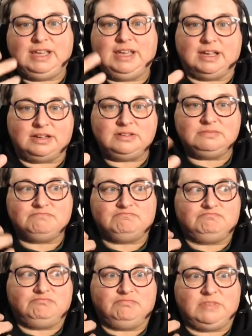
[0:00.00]
And
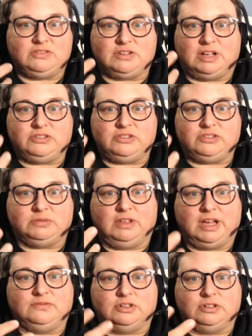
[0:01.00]
there's also a
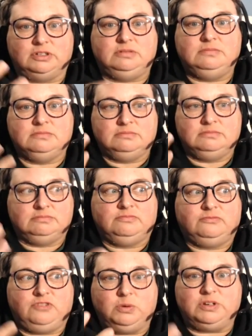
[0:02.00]
lot of good
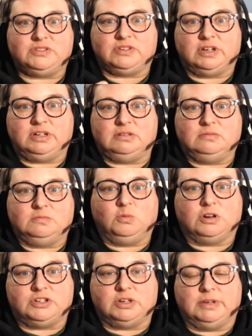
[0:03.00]
focus on
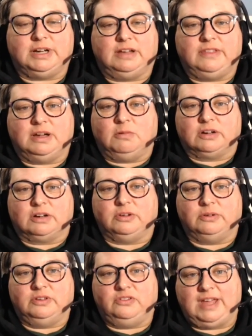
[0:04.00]
worship and how that works.
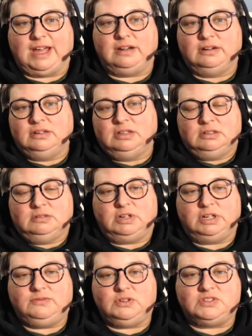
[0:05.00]
So
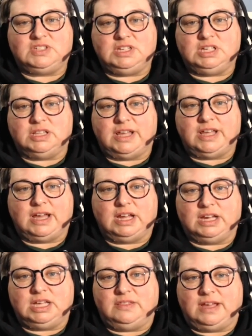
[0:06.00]
what have you seen that
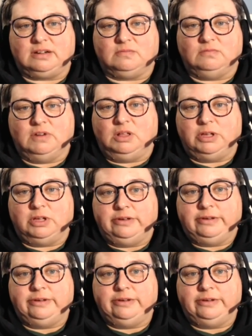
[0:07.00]
in that realm?